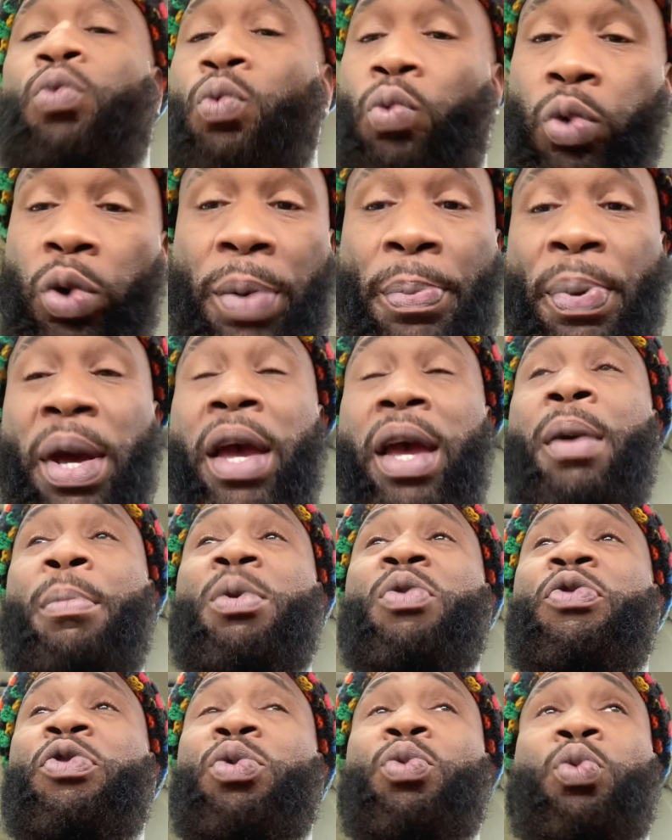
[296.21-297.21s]

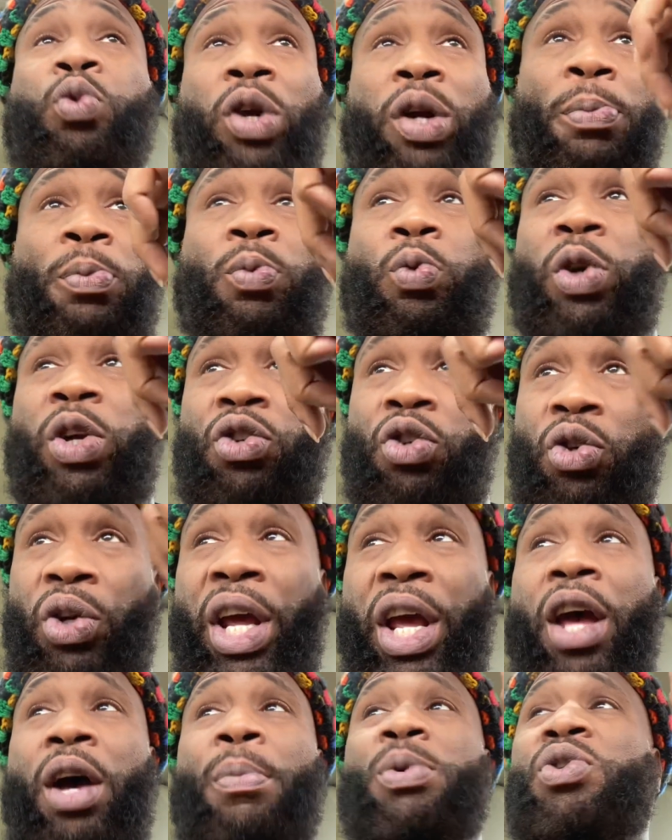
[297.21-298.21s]
Richard
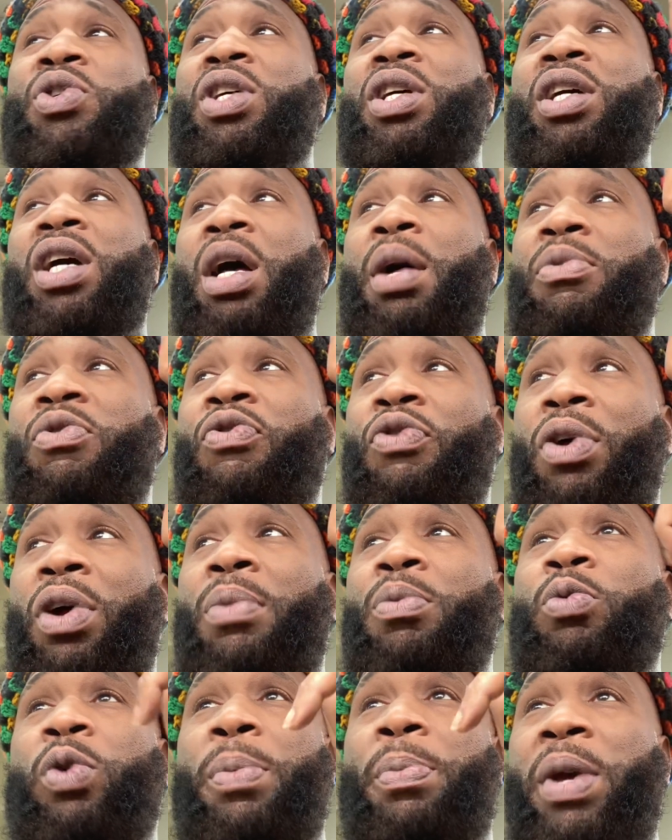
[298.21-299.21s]
Hamilton comes
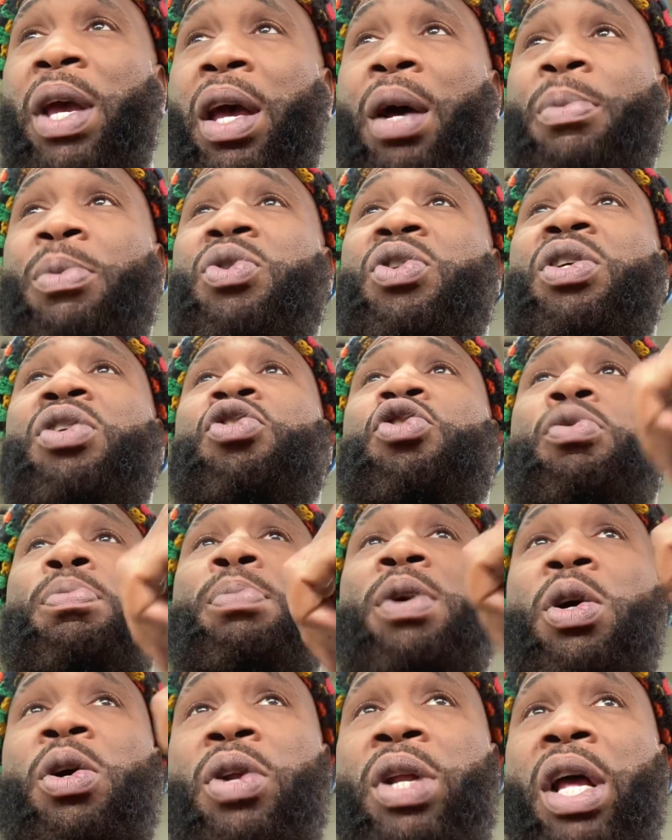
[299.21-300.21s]
from. Rip Hamilton,
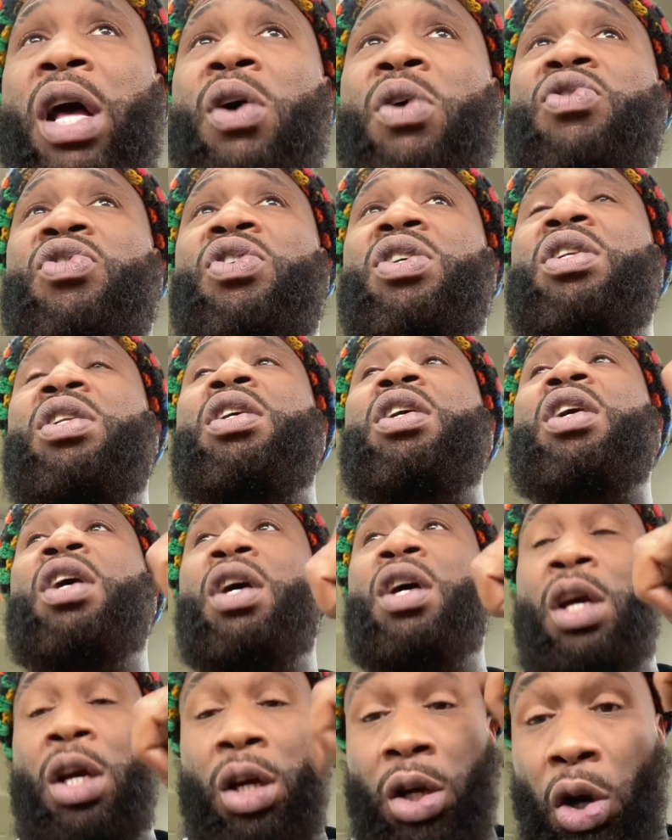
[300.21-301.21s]
Jameer Nelson,
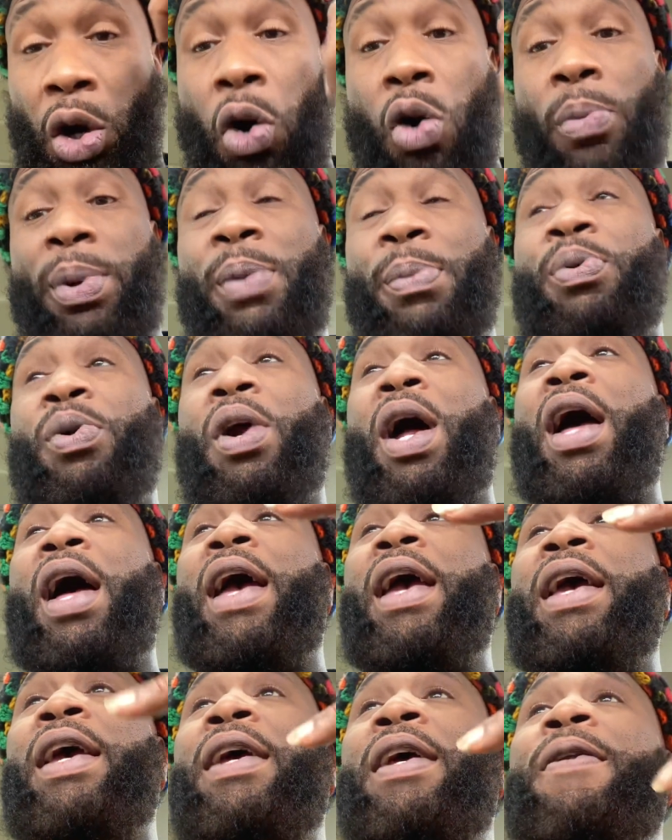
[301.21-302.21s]
Kobe
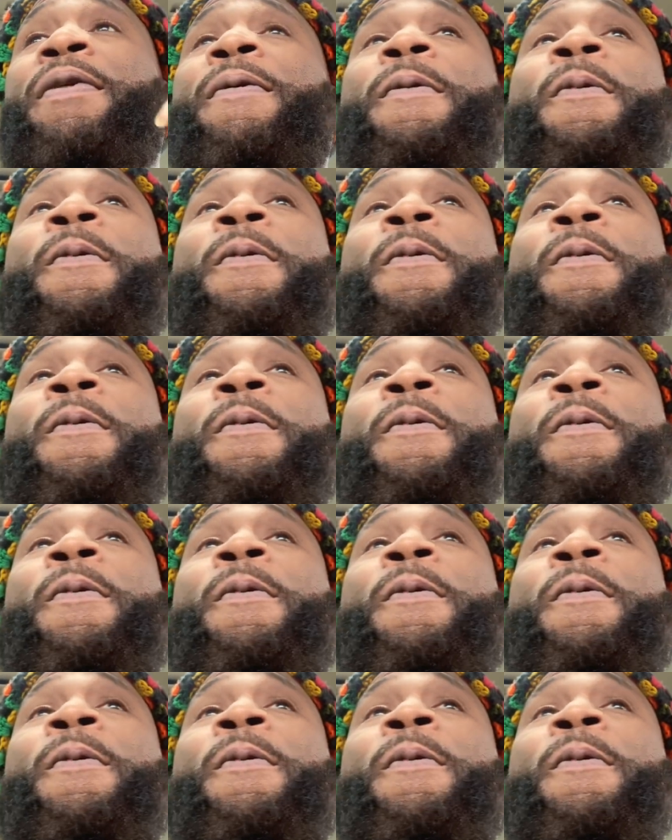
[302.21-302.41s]
Bryant.